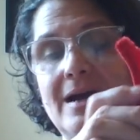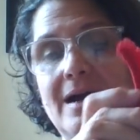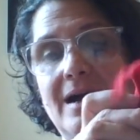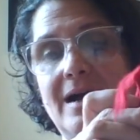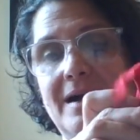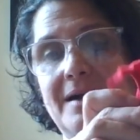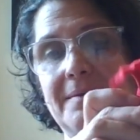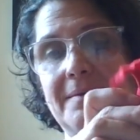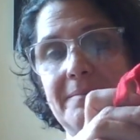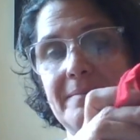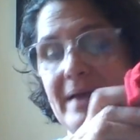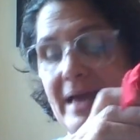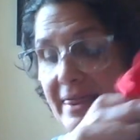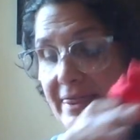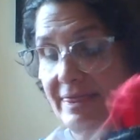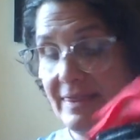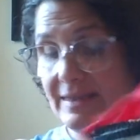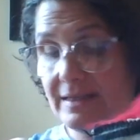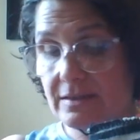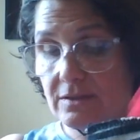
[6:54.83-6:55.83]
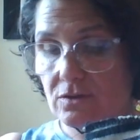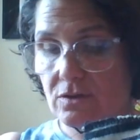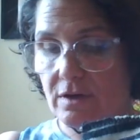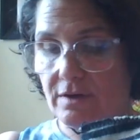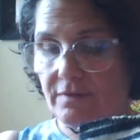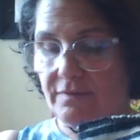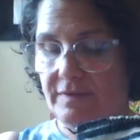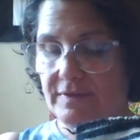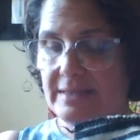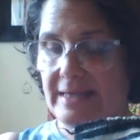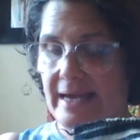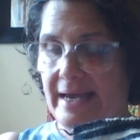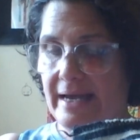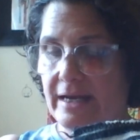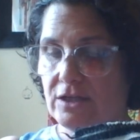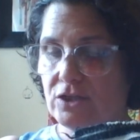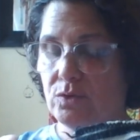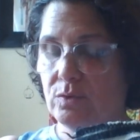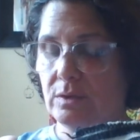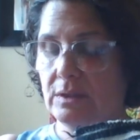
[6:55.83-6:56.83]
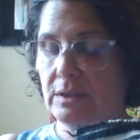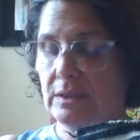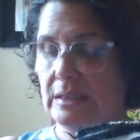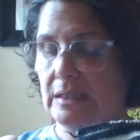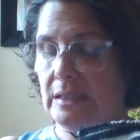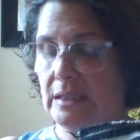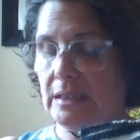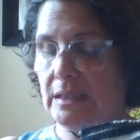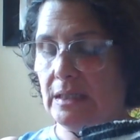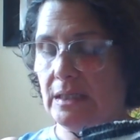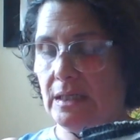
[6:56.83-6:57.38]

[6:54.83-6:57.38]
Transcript: And this scarf is actually,